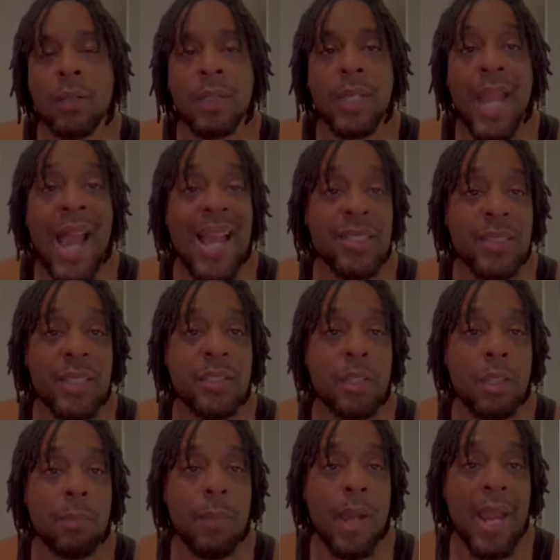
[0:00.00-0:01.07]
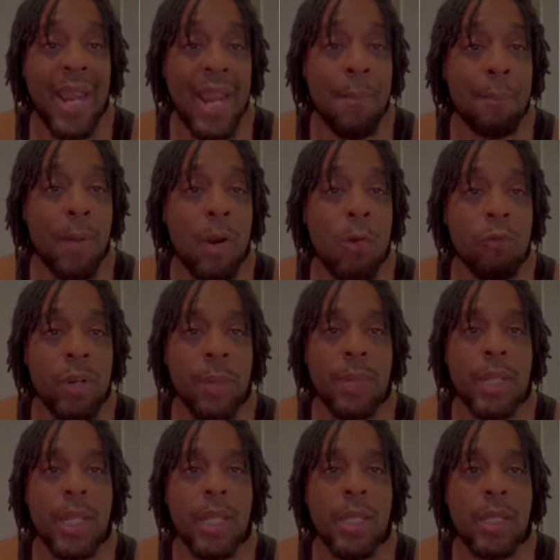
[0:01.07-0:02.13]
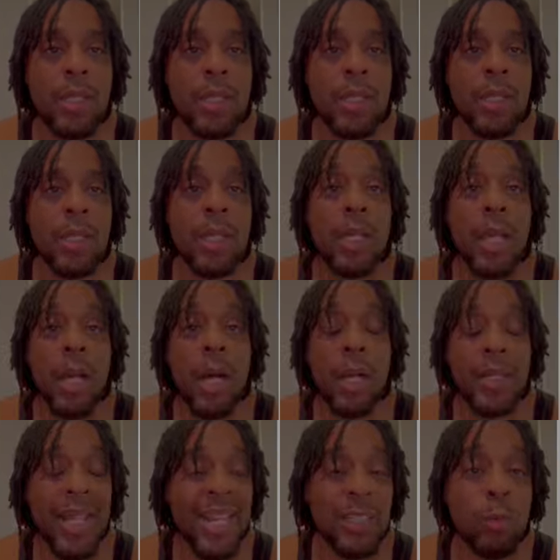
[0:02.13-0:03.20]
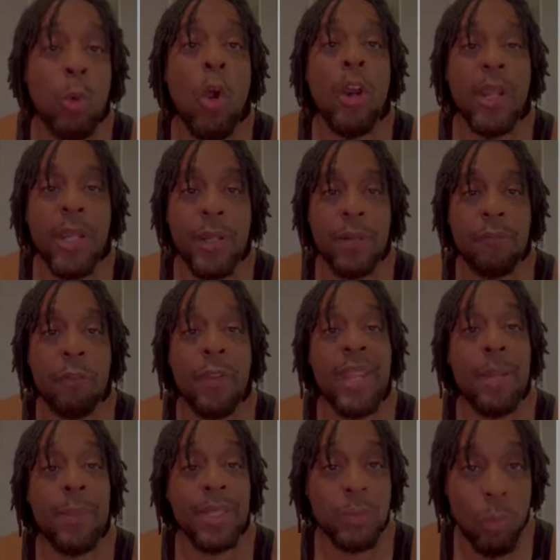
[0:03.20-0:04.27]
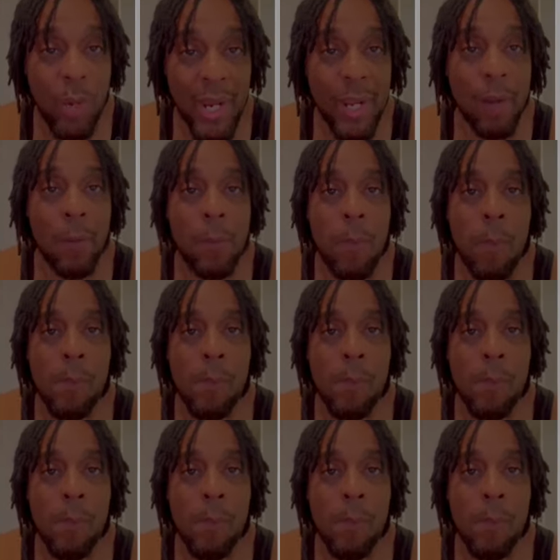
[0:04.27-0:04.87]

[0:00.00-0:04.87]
guys that took my hand bone remedy that is working for them as well.